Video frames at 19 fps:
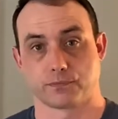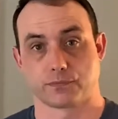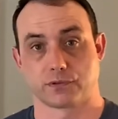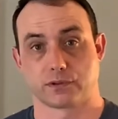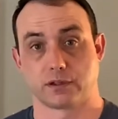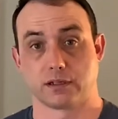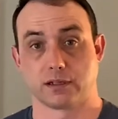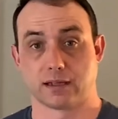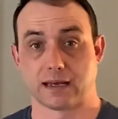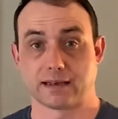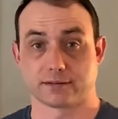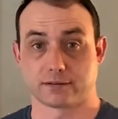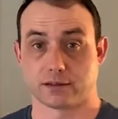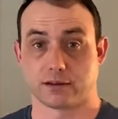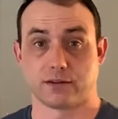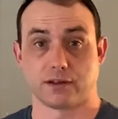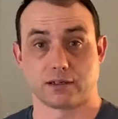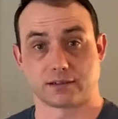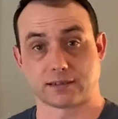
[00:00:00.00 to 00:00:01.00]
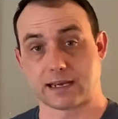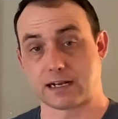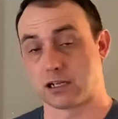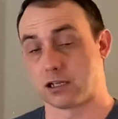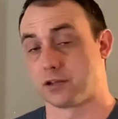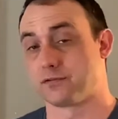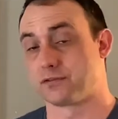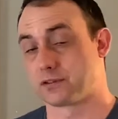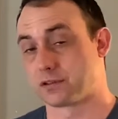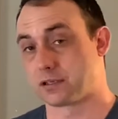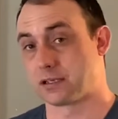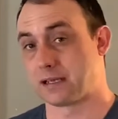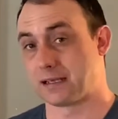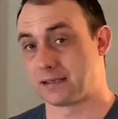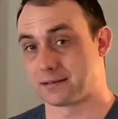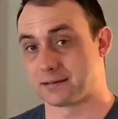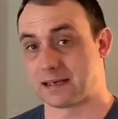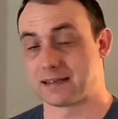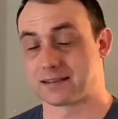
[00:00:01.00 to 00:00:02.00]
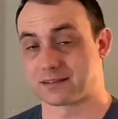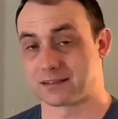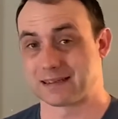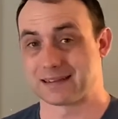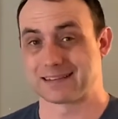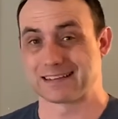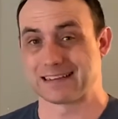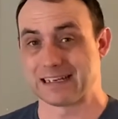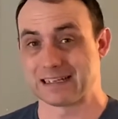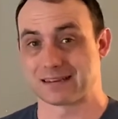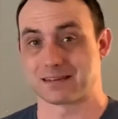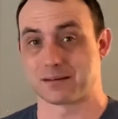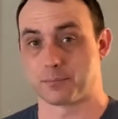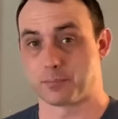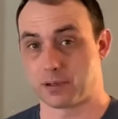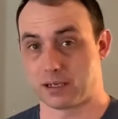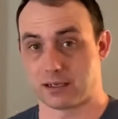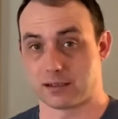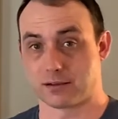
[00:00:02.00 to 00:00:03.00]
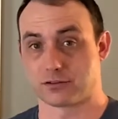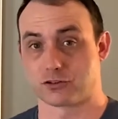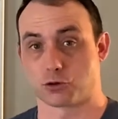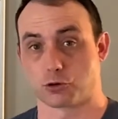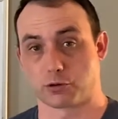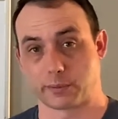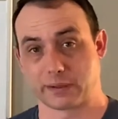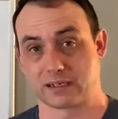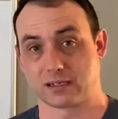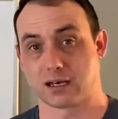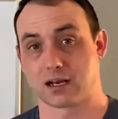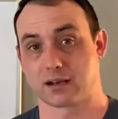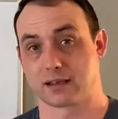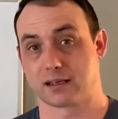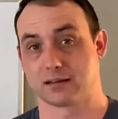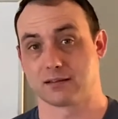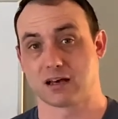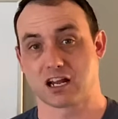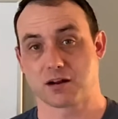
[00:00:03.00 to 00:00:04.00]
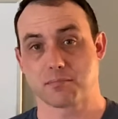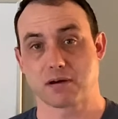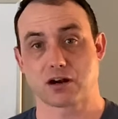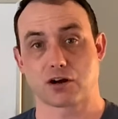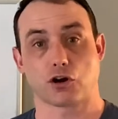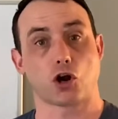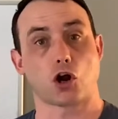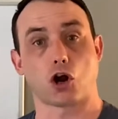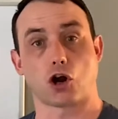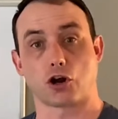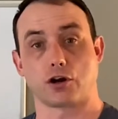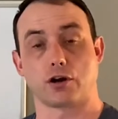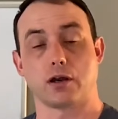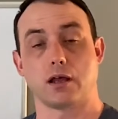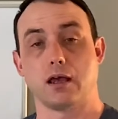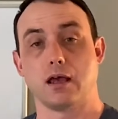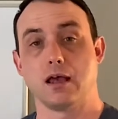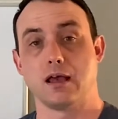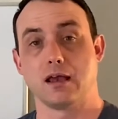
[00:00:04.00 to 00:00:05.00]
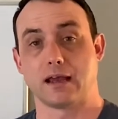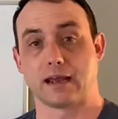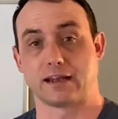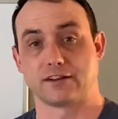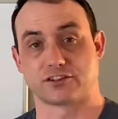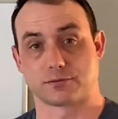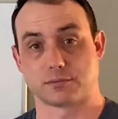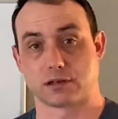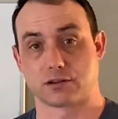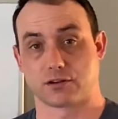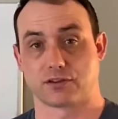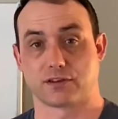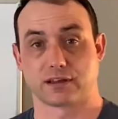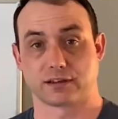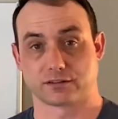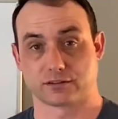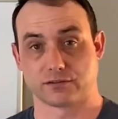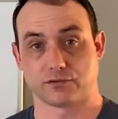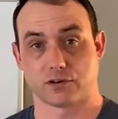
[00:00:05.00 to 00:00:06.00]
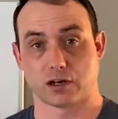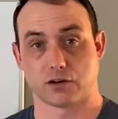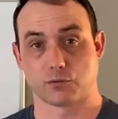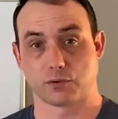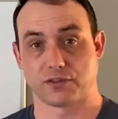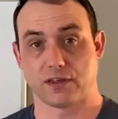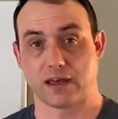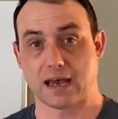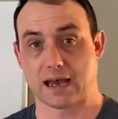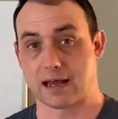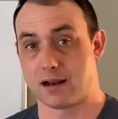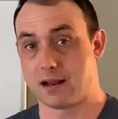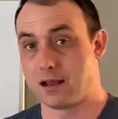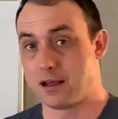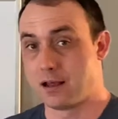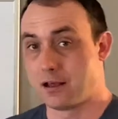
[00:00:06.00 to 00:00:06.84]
The title of today's lesson is Get the Beat. So we're going to be talking a lot about our heart and some other things involved with that.